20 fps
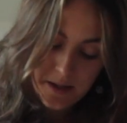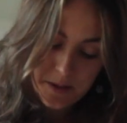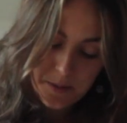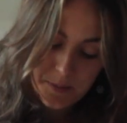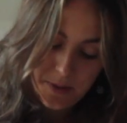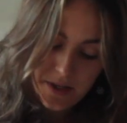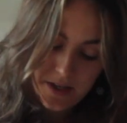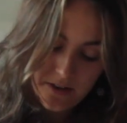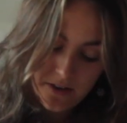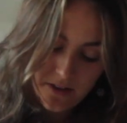
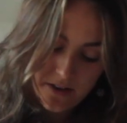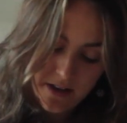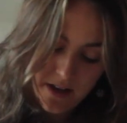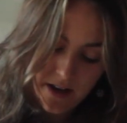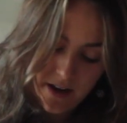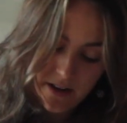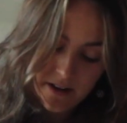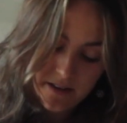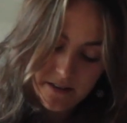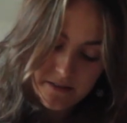being
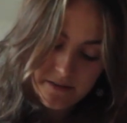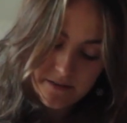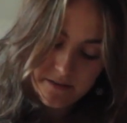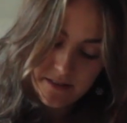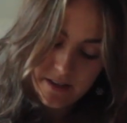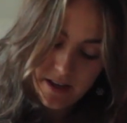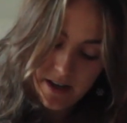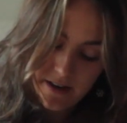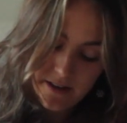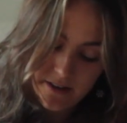online.
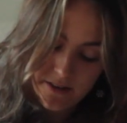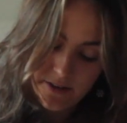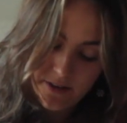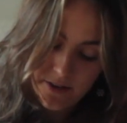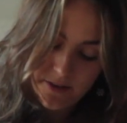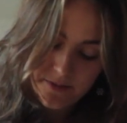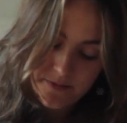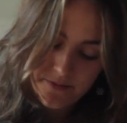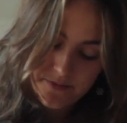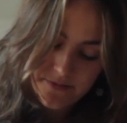I don't
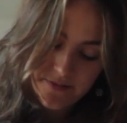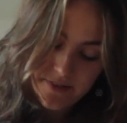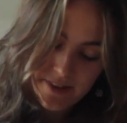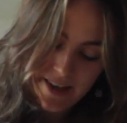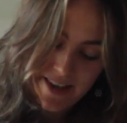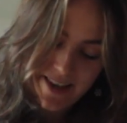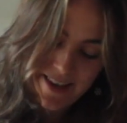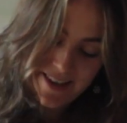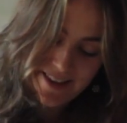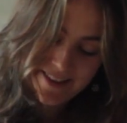know.
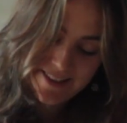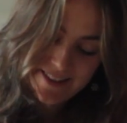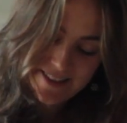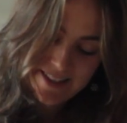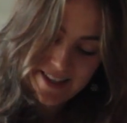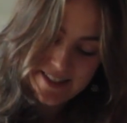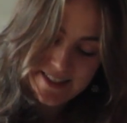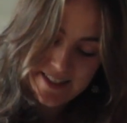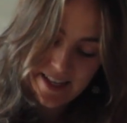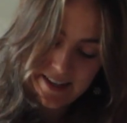
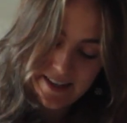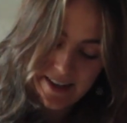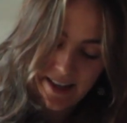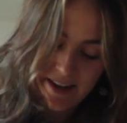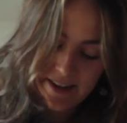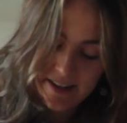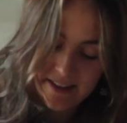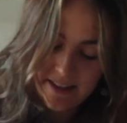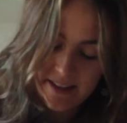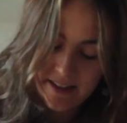It's
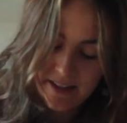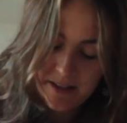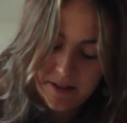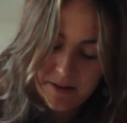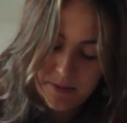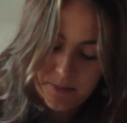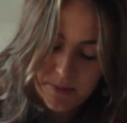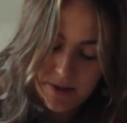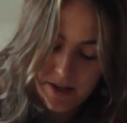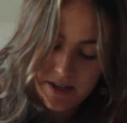
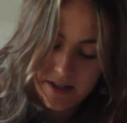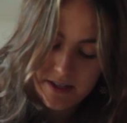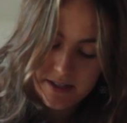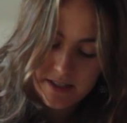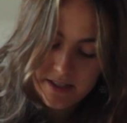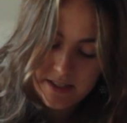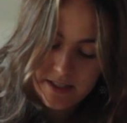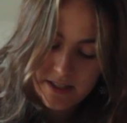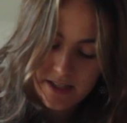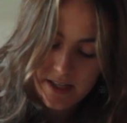unlikely,
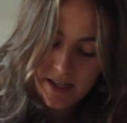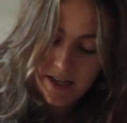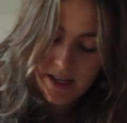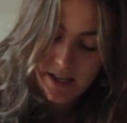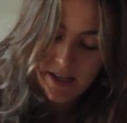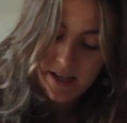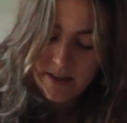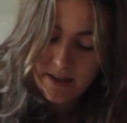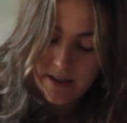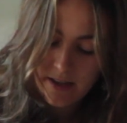but
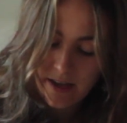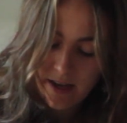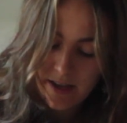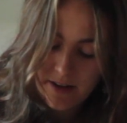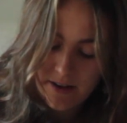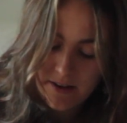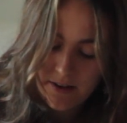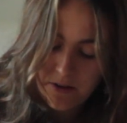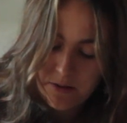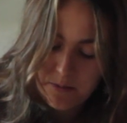I
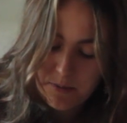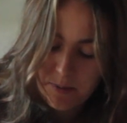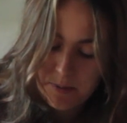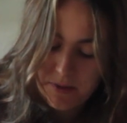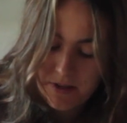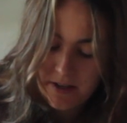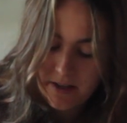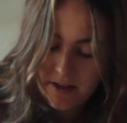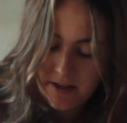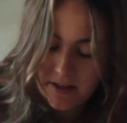don't know,
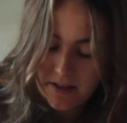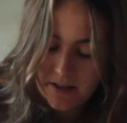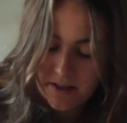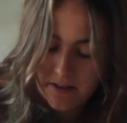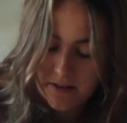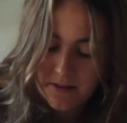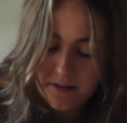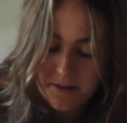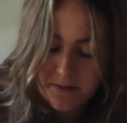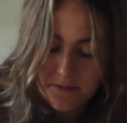maybe
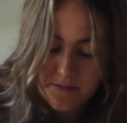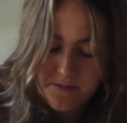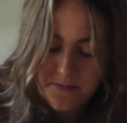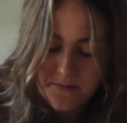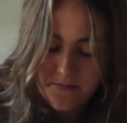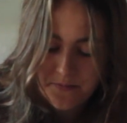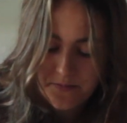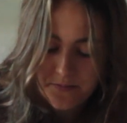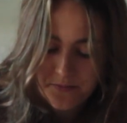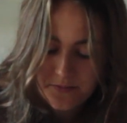I
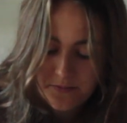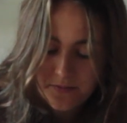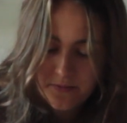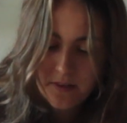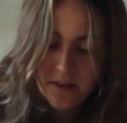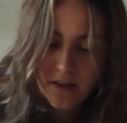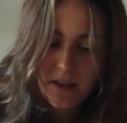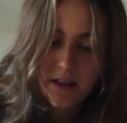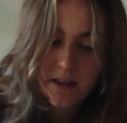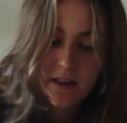
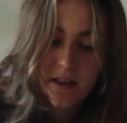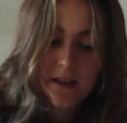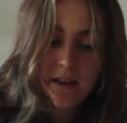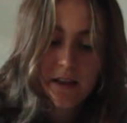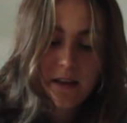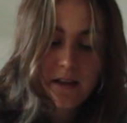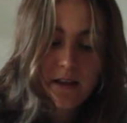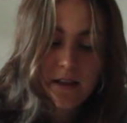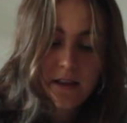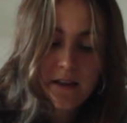
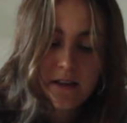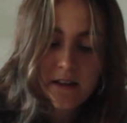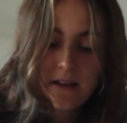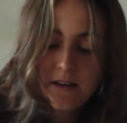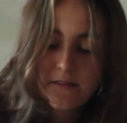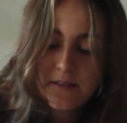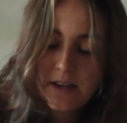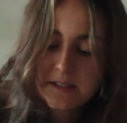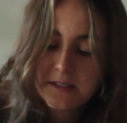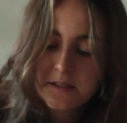
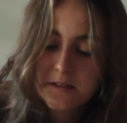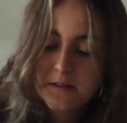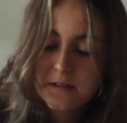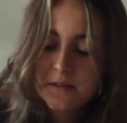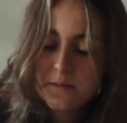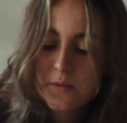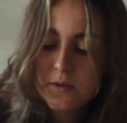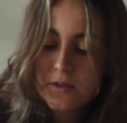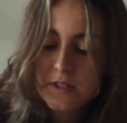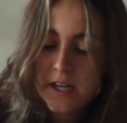invest
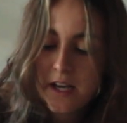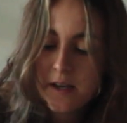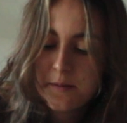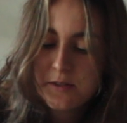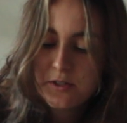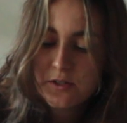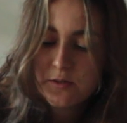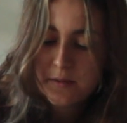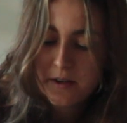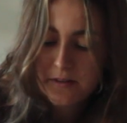more time
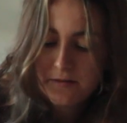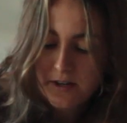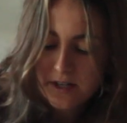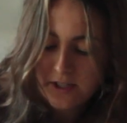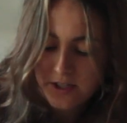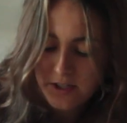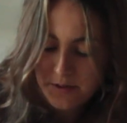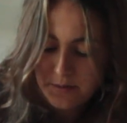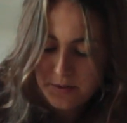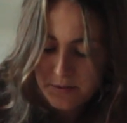into my
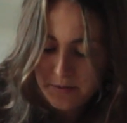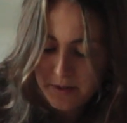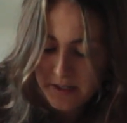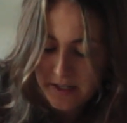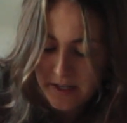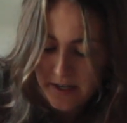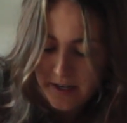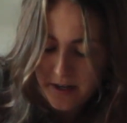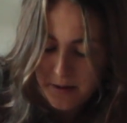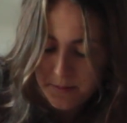friendships when
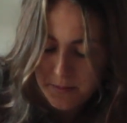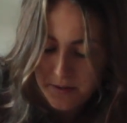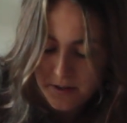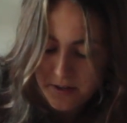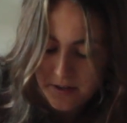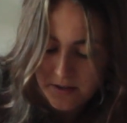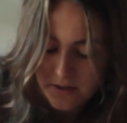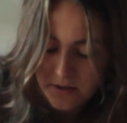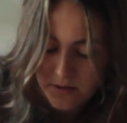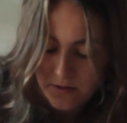that
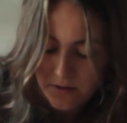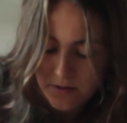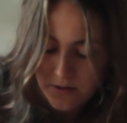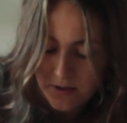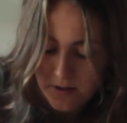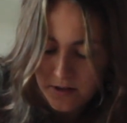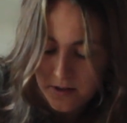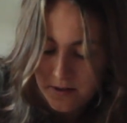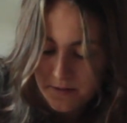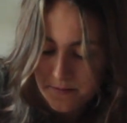happens,
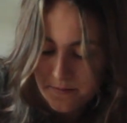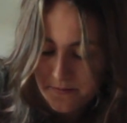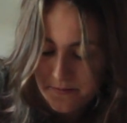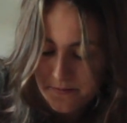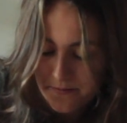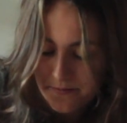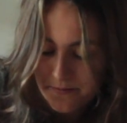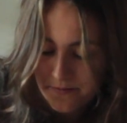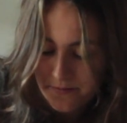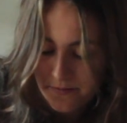or
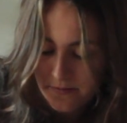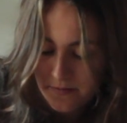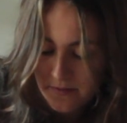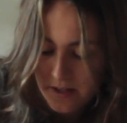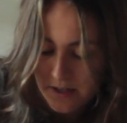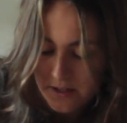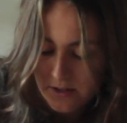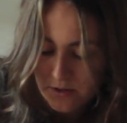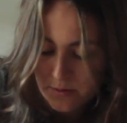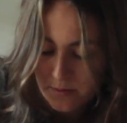
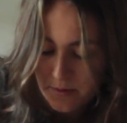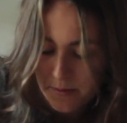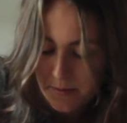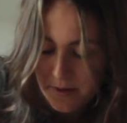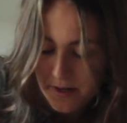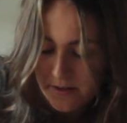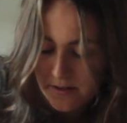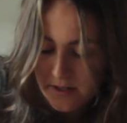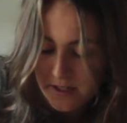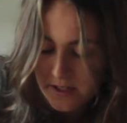into my
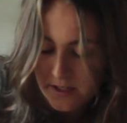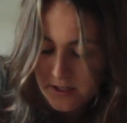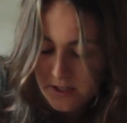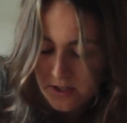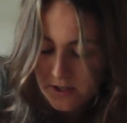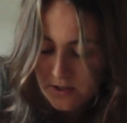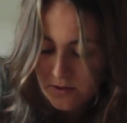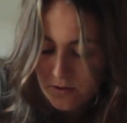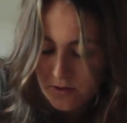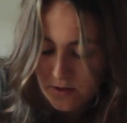
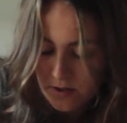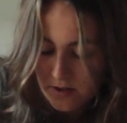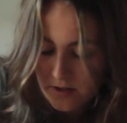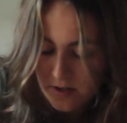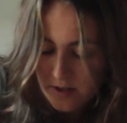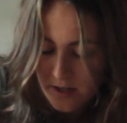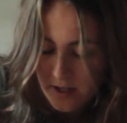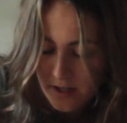marriage, or